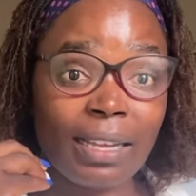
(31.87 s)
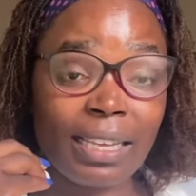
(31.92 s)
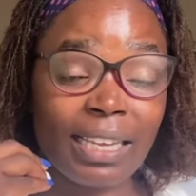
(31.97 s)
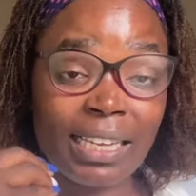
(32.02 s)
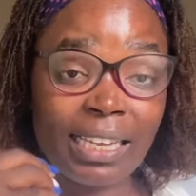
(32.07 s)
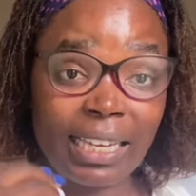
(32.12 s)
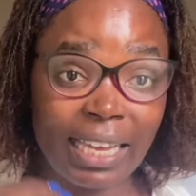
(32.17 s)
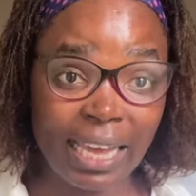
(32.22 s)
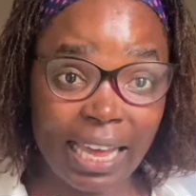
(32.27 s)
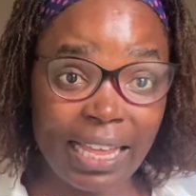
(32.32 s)

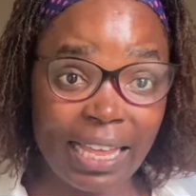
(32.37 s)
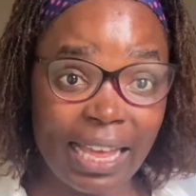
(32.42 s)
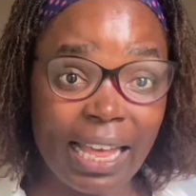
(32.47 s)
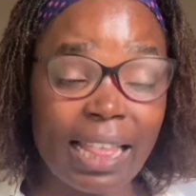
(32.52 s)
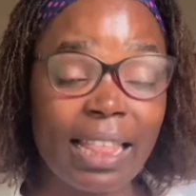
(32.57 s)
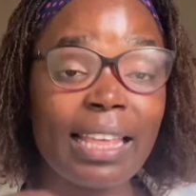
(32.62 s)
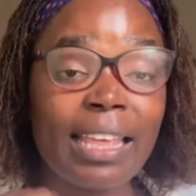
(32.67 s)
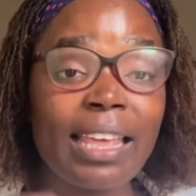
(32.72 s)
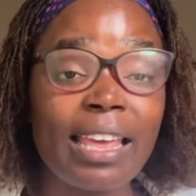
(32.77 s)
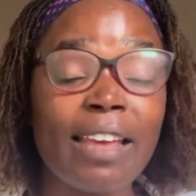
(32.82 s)
in
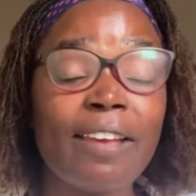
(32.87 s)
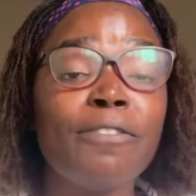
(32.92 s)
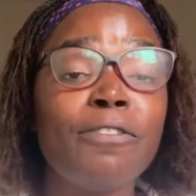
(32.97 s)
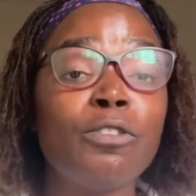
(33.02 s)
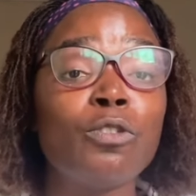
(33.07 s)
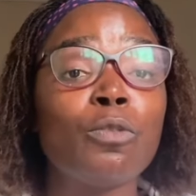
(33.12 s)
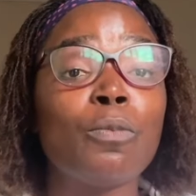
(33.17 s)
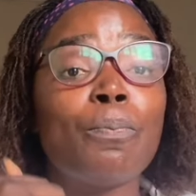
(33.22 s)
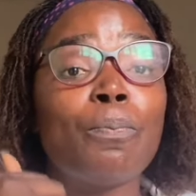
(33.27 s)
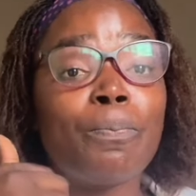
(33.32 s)
Kenya gave
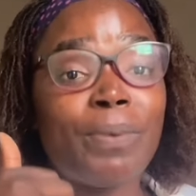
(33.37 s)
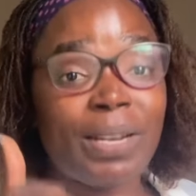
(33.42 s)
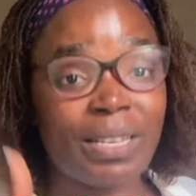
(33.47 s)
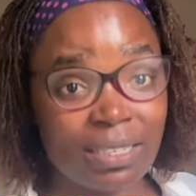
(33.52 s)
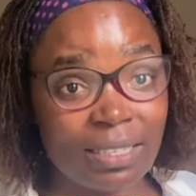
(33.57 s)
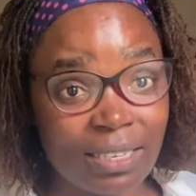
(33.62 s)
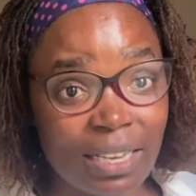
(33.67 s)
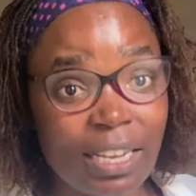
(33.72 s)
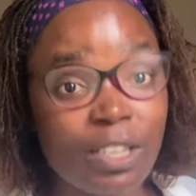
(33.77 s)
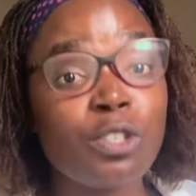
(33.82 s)
to
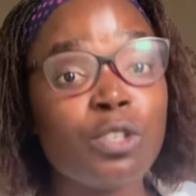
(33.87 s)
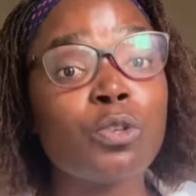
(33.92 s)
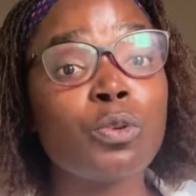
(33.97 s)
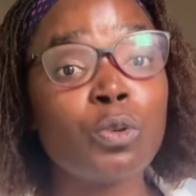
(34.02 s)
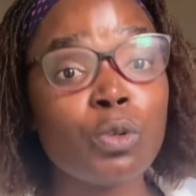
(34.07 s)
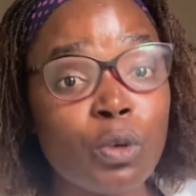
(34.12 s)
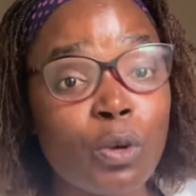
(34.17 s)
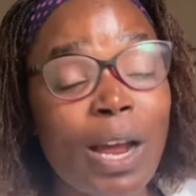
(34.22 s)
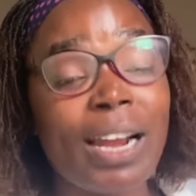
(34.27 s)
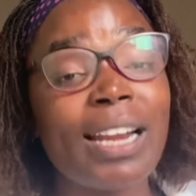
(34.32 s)
President
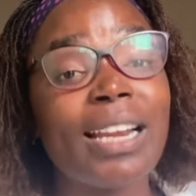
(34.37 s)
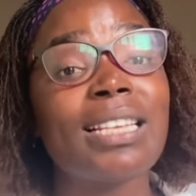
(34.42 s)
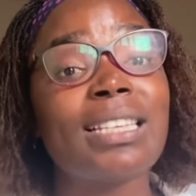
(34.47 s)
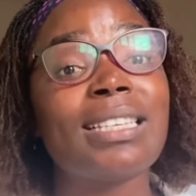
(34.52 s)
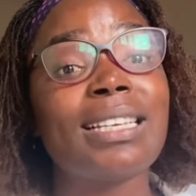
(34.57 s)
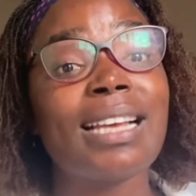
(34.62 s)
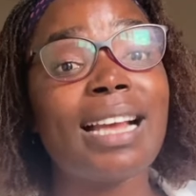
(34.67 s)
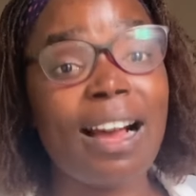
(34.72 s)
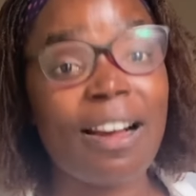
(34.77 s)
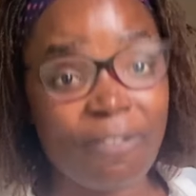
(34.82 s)
Ruto and
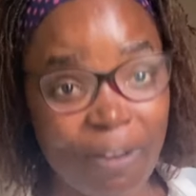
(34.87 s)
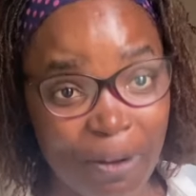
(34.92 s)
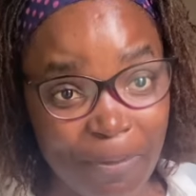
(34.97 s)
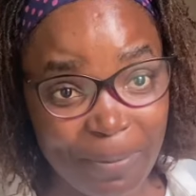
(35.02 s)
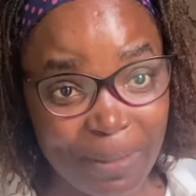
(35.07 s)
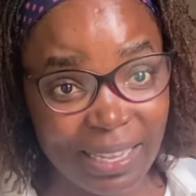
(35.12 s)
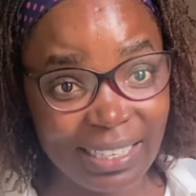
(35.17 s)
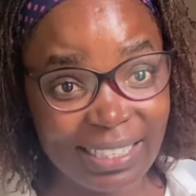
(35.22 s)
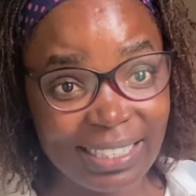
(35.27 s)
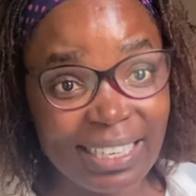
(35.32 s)
his
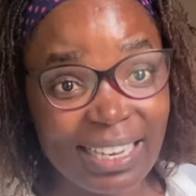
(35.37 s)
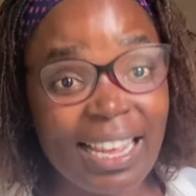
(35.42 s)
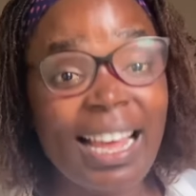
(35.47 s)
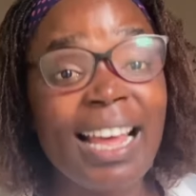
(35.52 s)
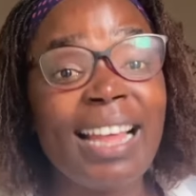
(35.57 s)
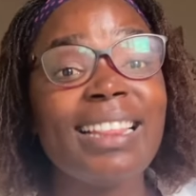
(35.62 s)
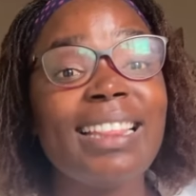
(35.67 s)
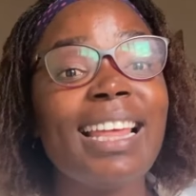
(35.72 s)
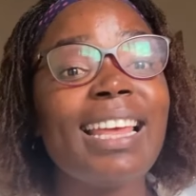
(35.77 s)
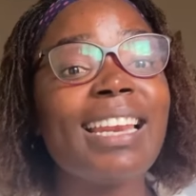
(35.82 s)
government,
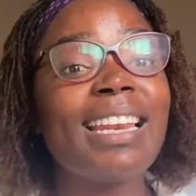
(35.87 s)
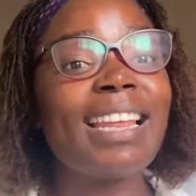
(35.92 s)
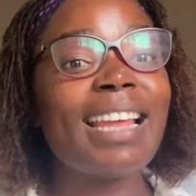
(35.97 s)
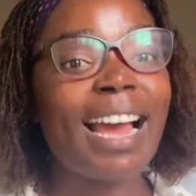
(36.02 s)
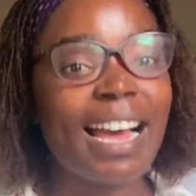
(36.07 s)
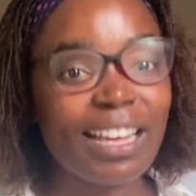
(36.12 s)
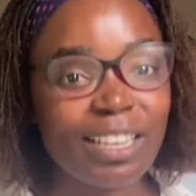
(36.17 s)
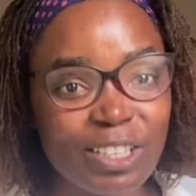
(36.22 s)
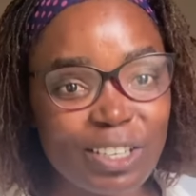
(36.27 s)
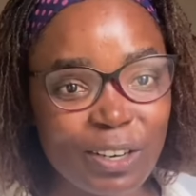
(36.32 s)
the
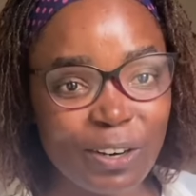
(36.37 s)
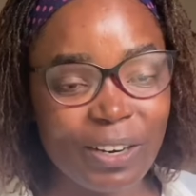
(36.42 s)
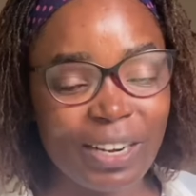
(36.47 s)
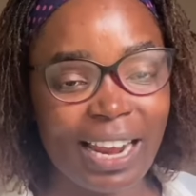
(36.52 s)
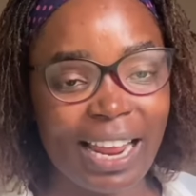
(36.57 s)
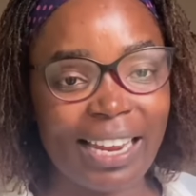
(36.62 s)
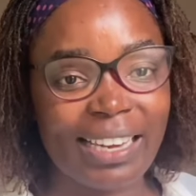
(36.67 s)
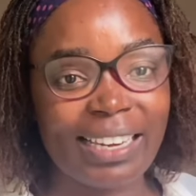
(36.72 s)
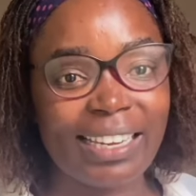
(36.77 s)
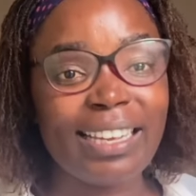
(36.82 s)

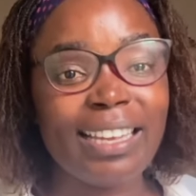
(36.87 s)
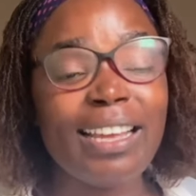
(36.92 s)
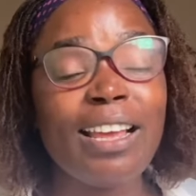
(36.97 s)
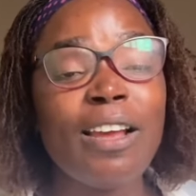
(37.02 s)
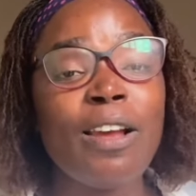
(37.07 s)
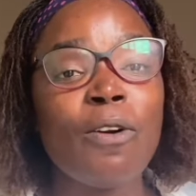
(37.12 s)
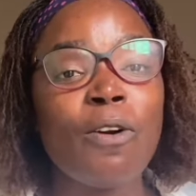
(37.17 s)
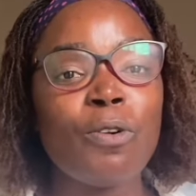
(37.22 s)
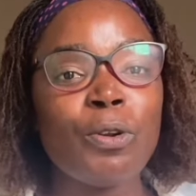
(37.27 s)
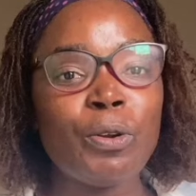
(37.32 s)
reactionally,
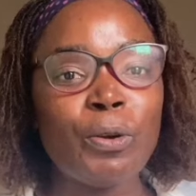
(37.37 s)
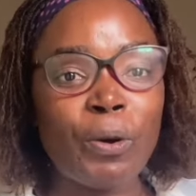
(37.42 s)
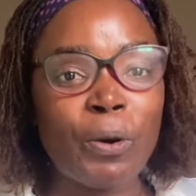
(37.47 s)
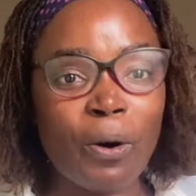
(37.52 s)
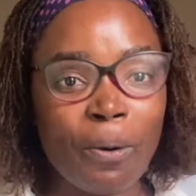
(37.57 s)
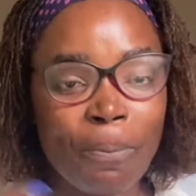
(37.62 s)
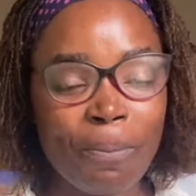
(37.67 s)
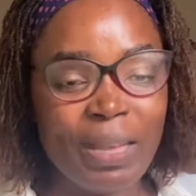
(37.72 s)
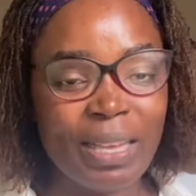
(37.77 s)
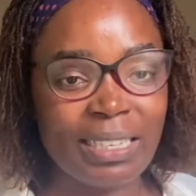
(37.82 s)
we
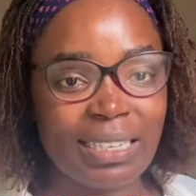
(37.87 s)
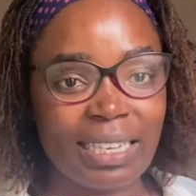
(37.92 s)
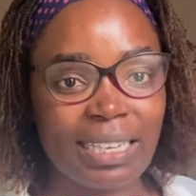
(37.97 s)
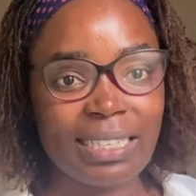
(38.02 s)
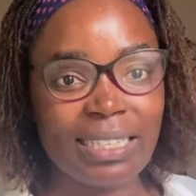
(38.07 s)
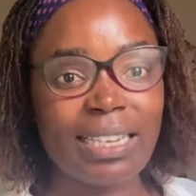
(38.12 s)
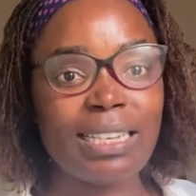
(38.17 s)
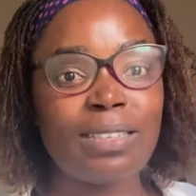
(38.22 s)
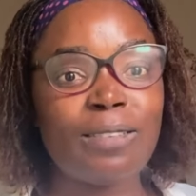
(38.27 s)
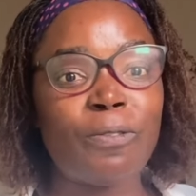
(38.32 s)
know,
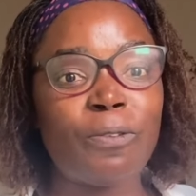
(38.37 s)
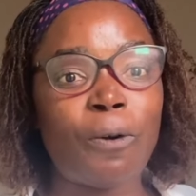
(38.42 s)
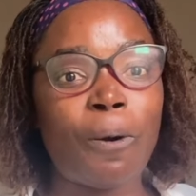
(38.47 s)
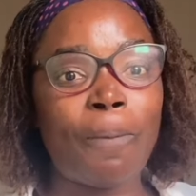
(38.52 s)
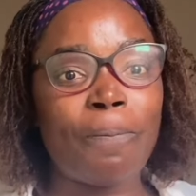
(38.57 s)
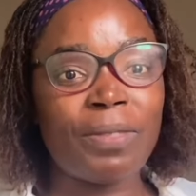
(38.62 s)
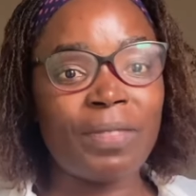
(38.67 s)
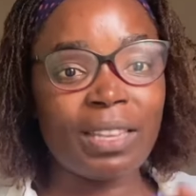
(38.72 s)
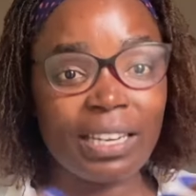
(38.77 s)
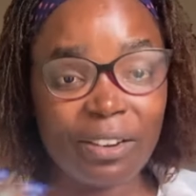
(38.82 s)
messages
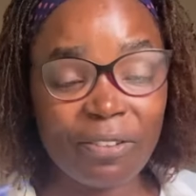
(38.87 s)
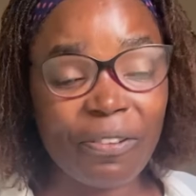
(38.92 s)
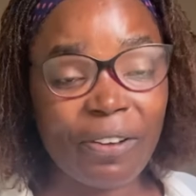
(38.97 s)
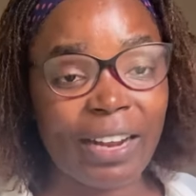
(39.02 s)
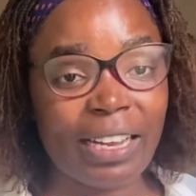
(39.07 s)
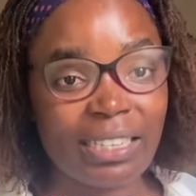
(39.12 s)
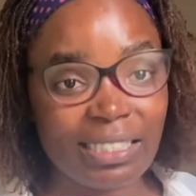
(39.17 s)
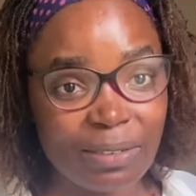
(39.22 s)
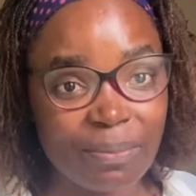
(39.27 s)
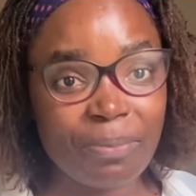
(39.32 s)
from
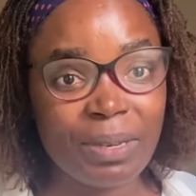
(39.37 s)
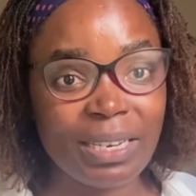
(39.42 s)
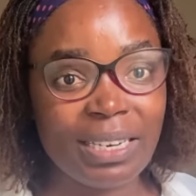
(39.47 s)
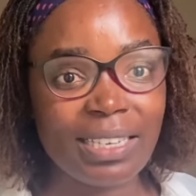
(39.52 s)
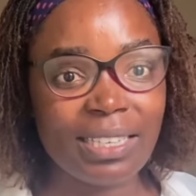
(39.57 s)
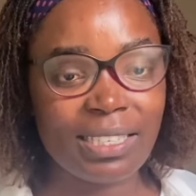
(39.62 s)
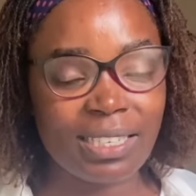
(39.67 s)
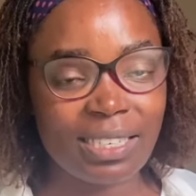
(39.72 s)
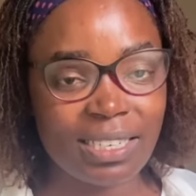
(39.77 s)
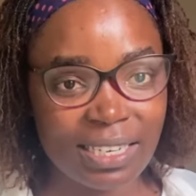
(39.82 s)
different
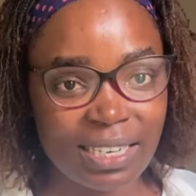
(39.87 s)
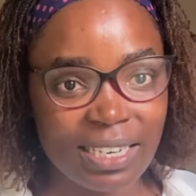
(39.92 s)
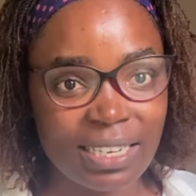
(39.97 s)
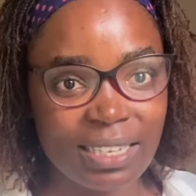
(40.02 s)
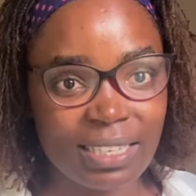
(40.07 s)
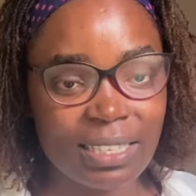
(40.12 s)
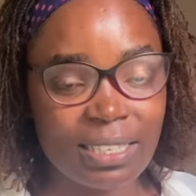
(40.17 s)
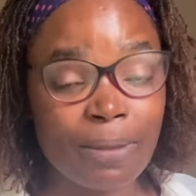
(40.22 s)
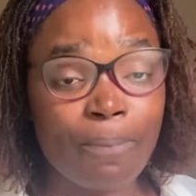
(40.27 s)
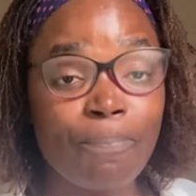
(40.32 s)

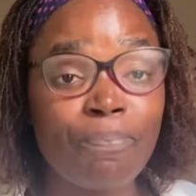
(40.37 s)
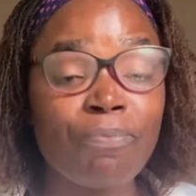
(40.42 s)
ministries